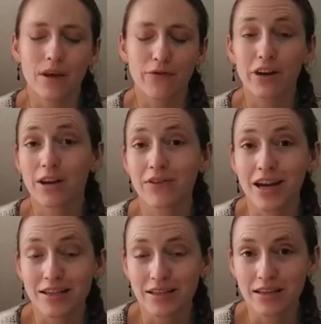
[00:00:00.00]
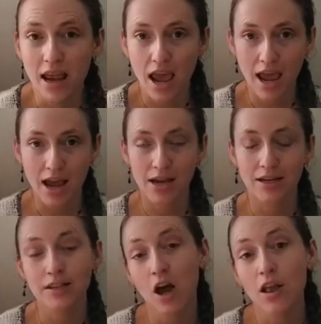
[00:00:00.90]
forgiveness.
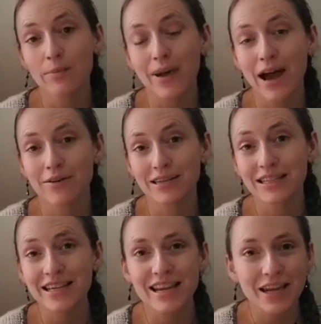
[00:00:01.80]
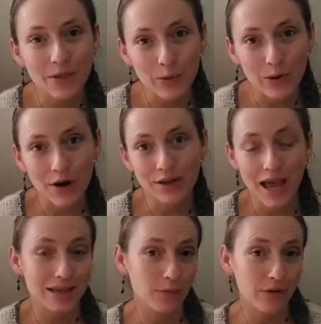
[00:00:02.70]
And it's all about seeing the world
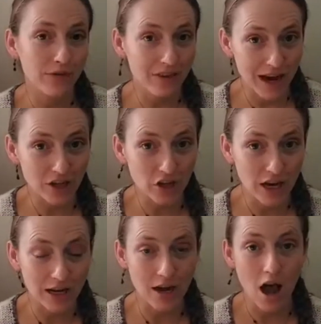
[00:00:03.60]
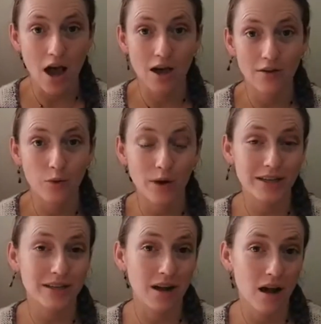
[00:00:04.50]
as a reflection of
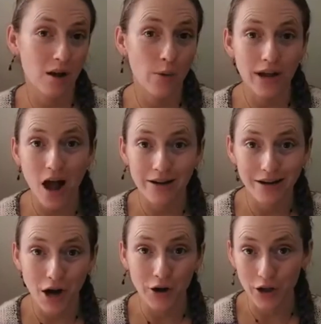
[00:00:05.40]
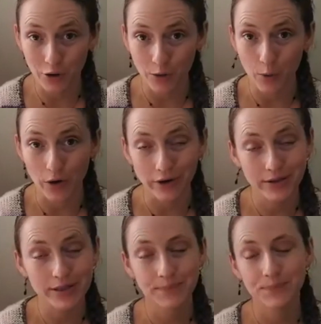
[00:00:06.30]
what's going on in our inner
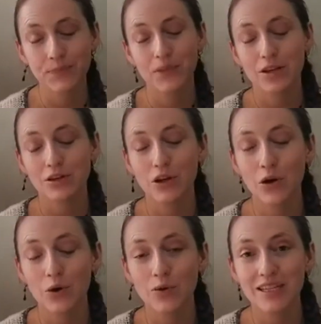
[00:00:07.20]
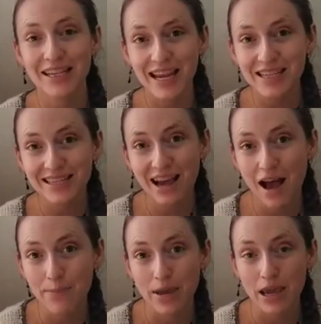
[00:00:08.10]
worlds. So today's
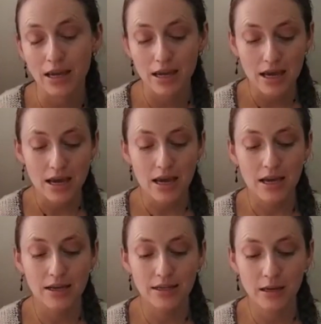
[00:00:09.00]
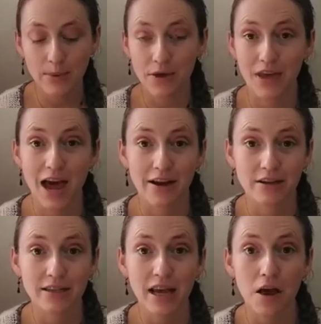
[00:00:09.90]
topic is about the
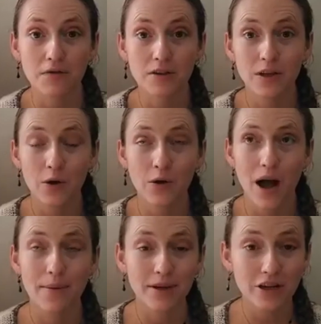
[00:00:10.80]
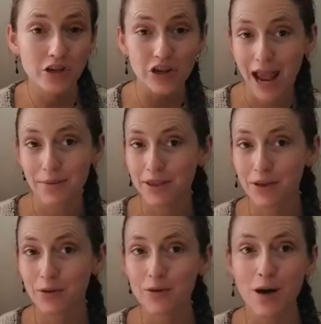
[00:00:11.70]
higher self. So I'm going to chat with
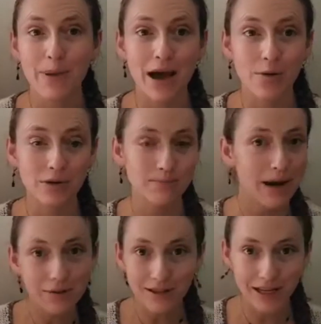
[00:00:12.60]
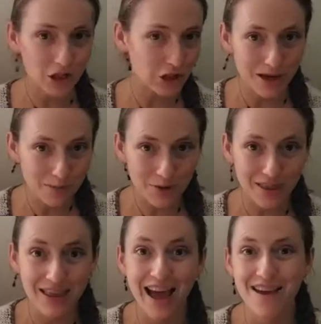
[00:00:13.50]
you about my relationship with
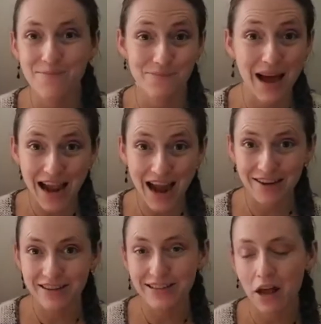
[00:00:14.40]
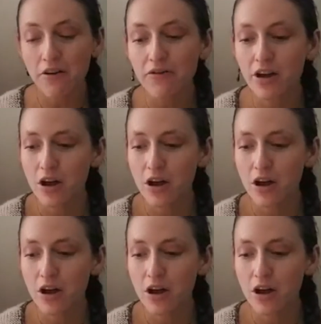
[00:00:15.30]
my higher self